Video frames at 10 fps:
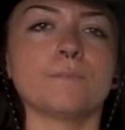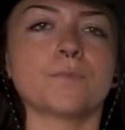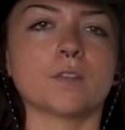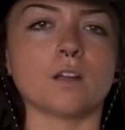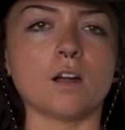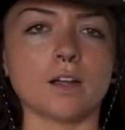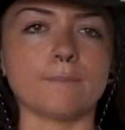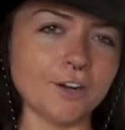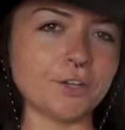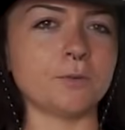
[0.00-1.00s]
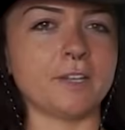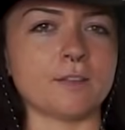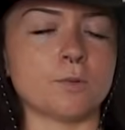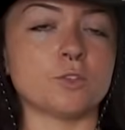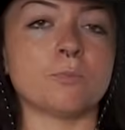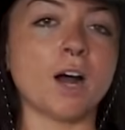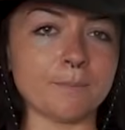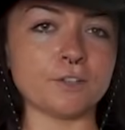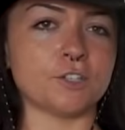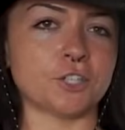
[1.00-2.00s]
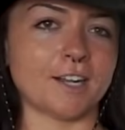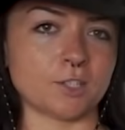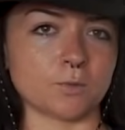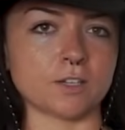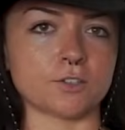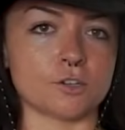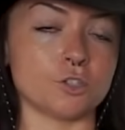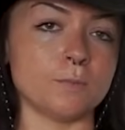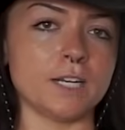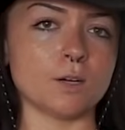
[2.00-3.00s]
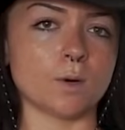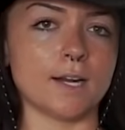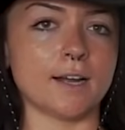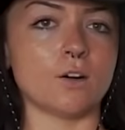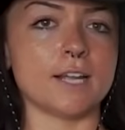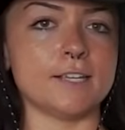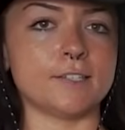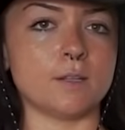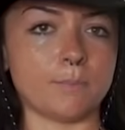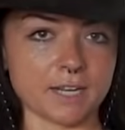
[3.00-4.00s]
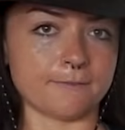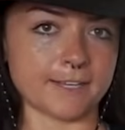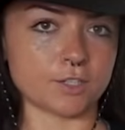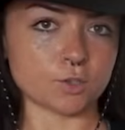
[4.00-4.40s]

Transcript: All right, arguably the most popular giant squid on social media right now is the big fin